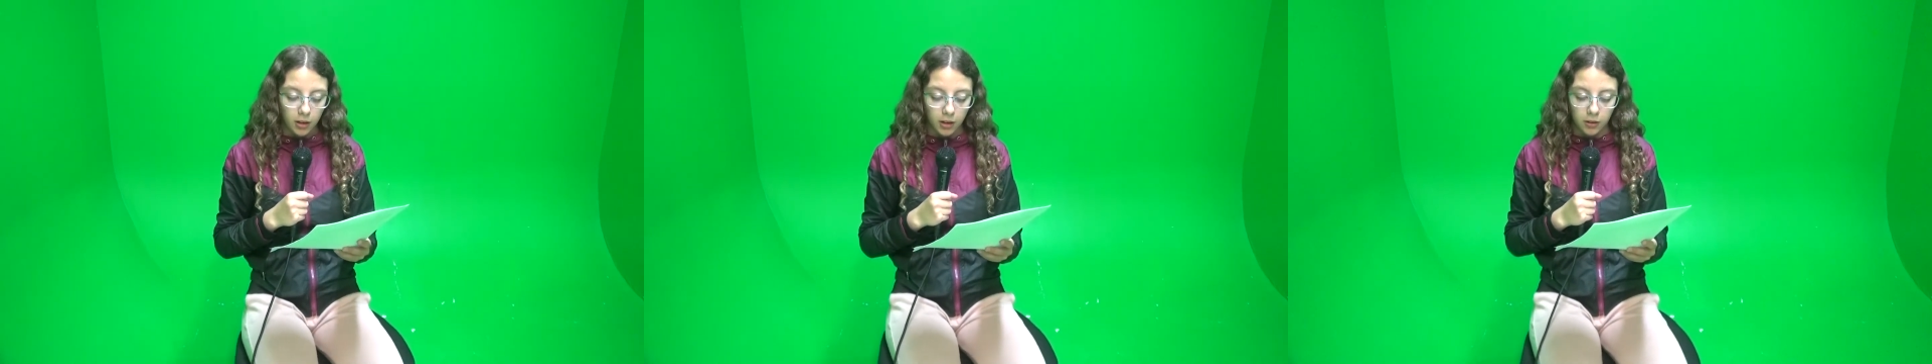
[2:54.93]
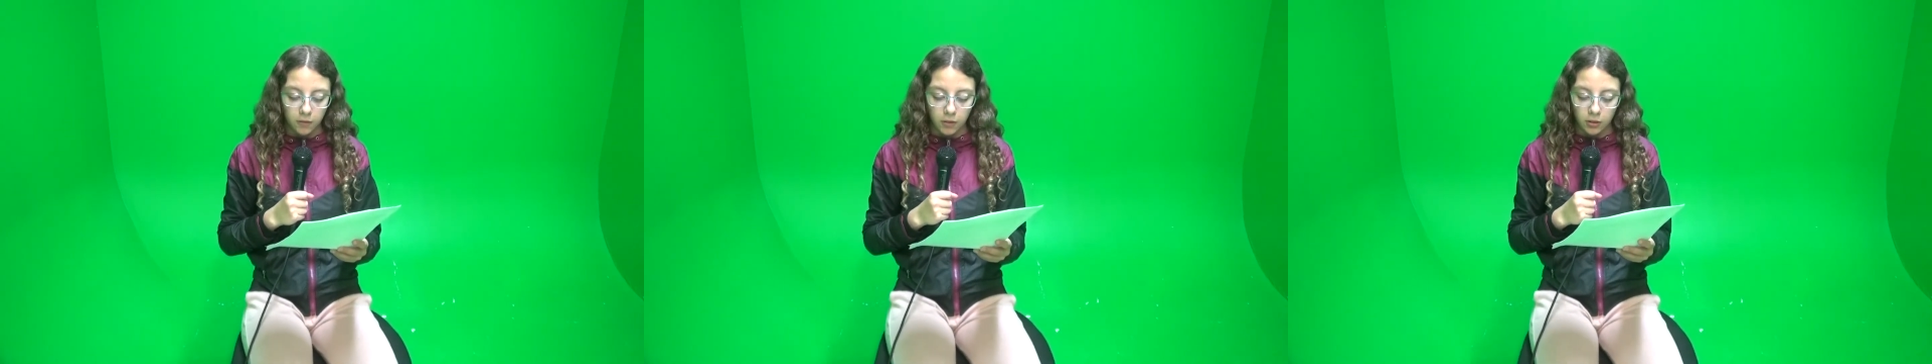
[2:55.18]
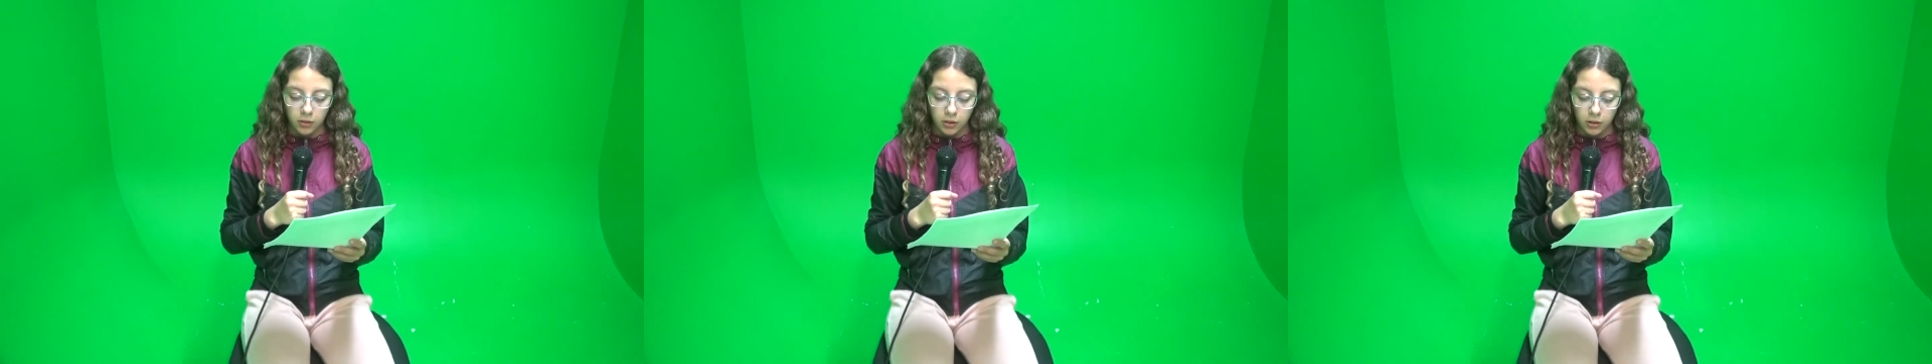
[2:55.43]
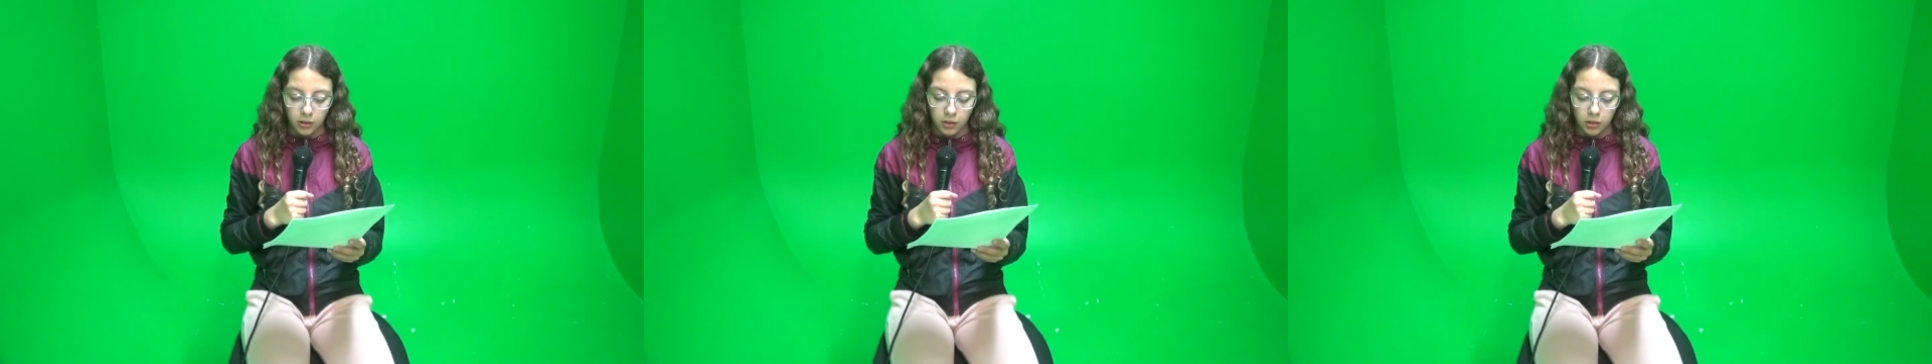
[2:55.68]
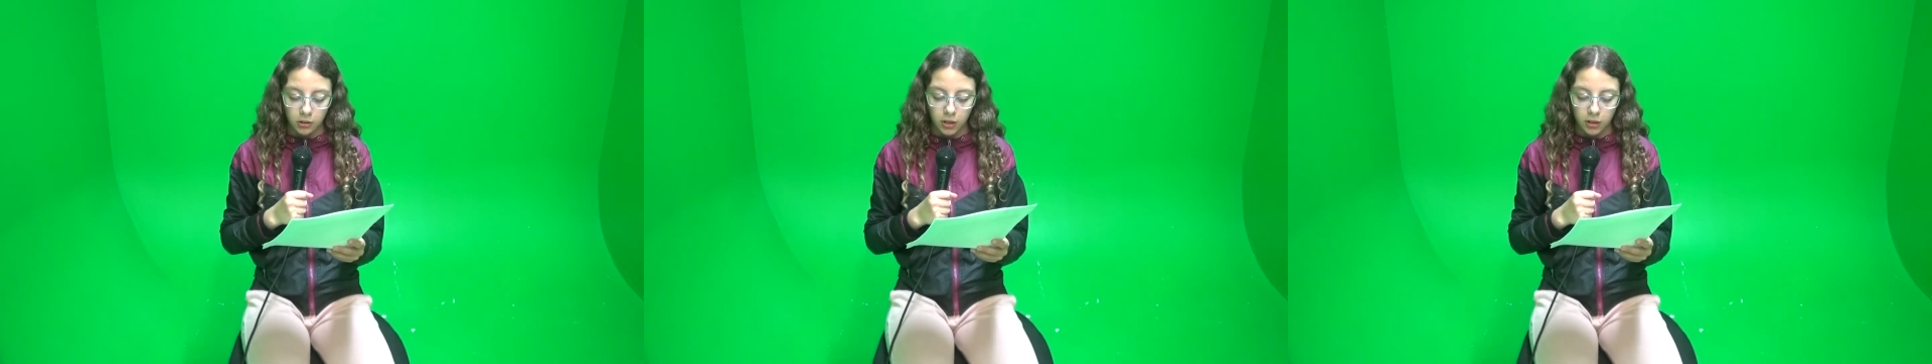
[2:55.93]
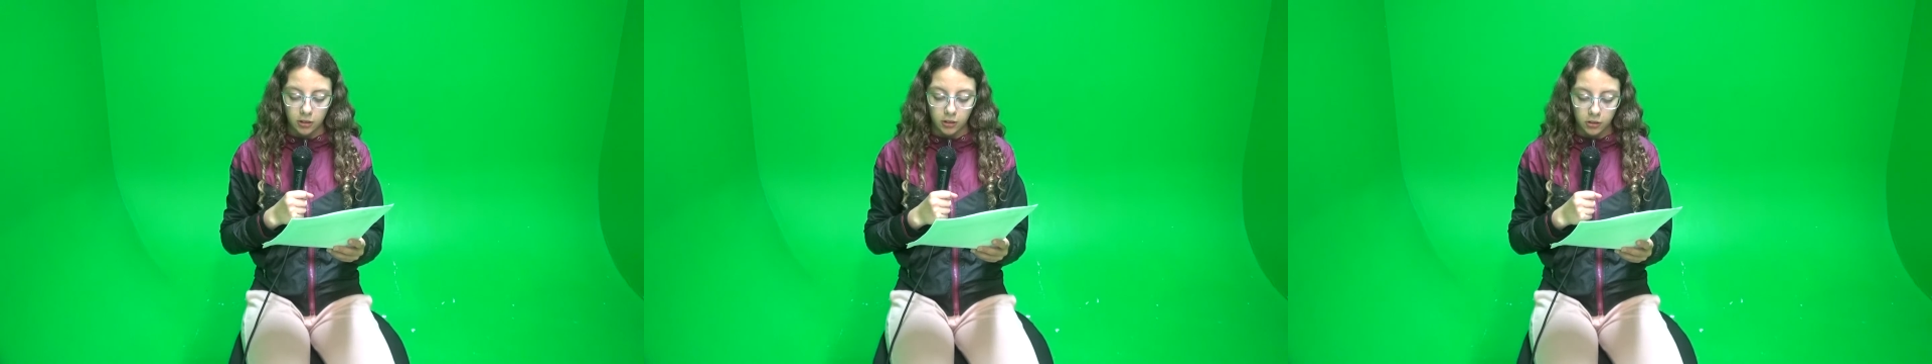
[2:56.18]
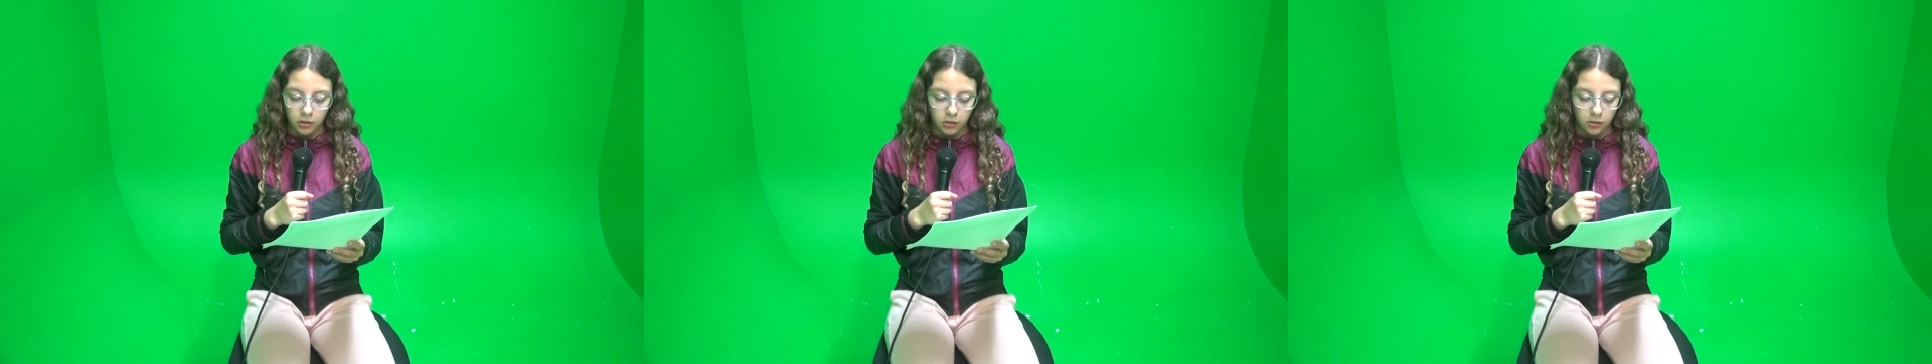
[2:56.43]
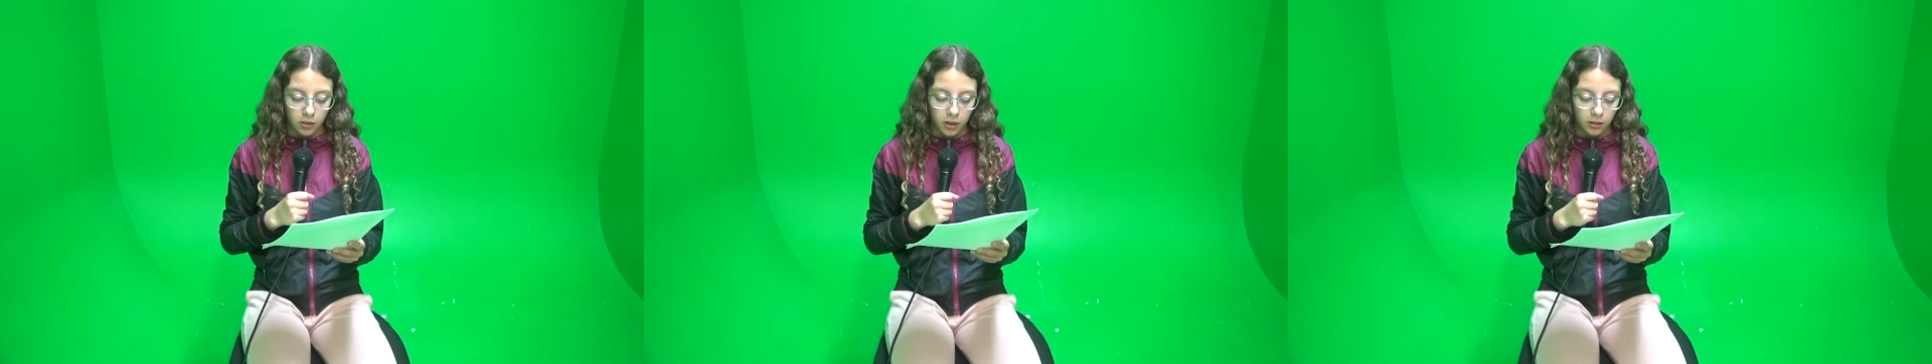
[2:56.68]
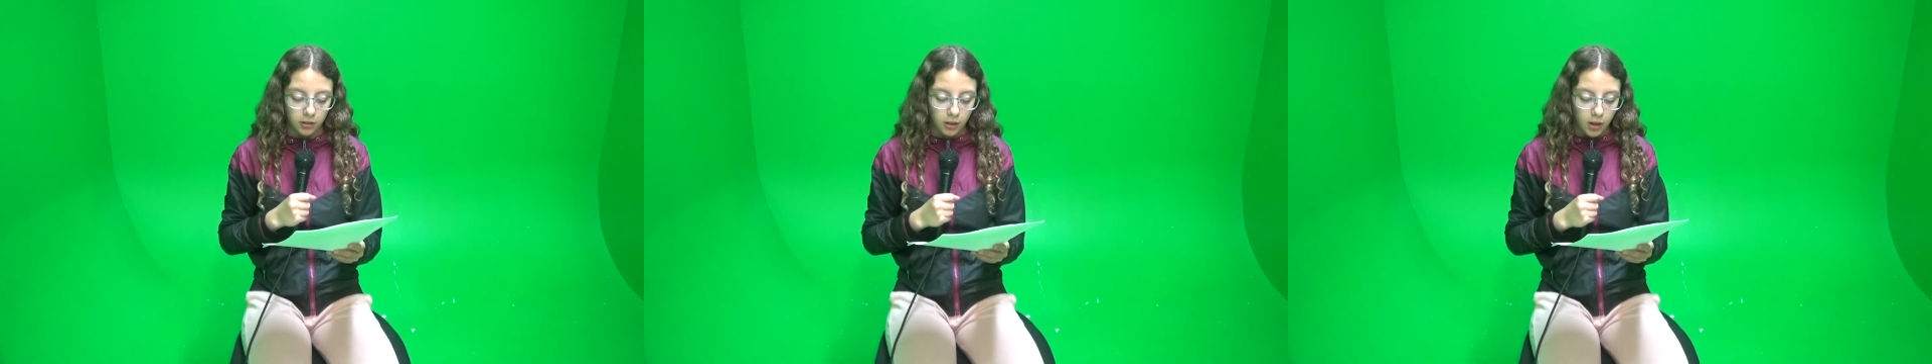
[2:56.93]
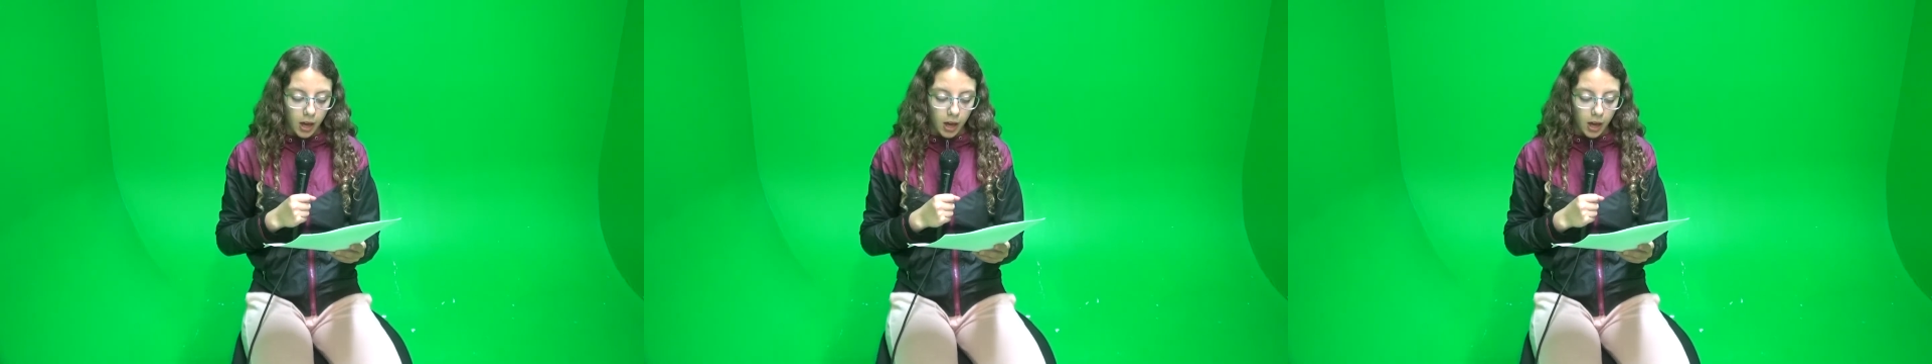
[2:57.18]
and if you learn and you get to learn new things.